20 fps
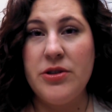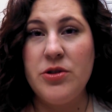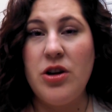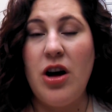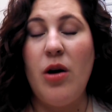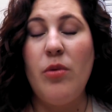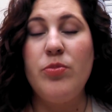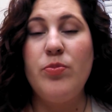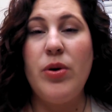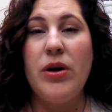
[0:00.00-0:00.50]
So
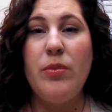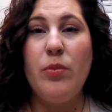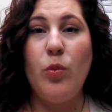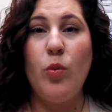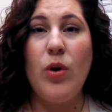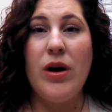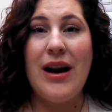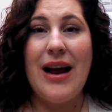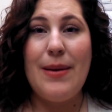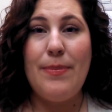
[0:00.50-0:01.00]
I'll put
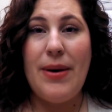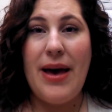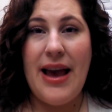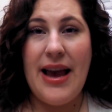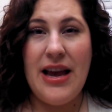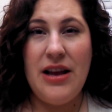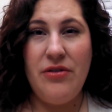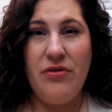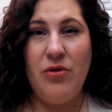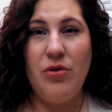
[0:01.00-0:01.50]
what I
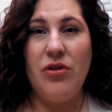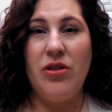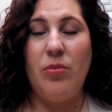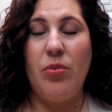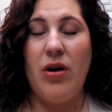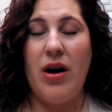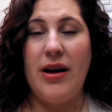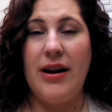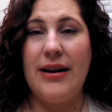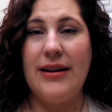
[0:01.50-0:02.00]
paid for the
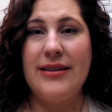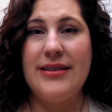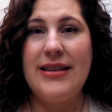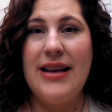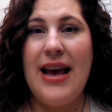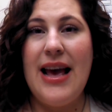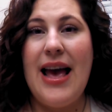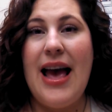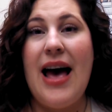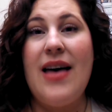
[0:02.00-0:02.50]
products
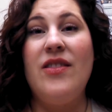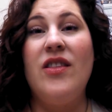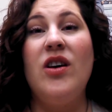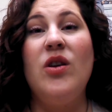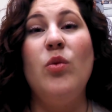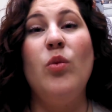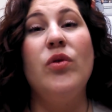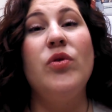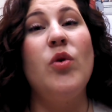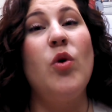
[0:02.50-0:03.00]
and
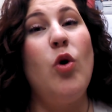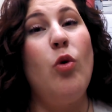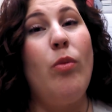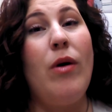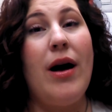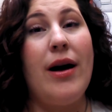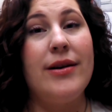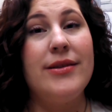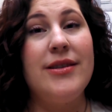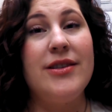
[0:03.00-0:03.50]
then what the whole
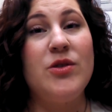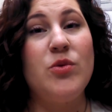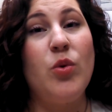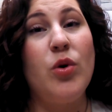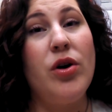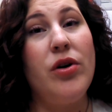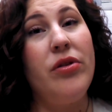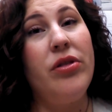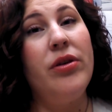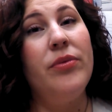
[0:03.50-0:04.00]
box is
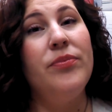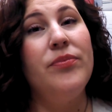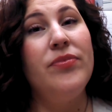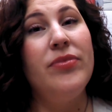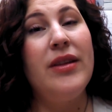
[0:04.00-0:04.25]
worth